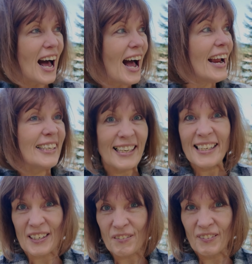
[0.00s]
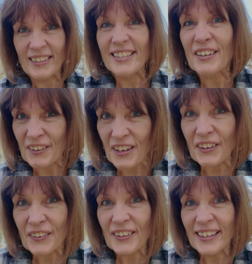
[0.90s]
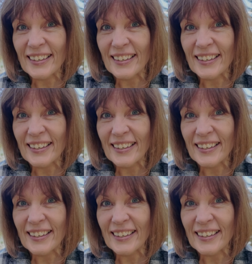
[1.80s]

I need Him, don't you?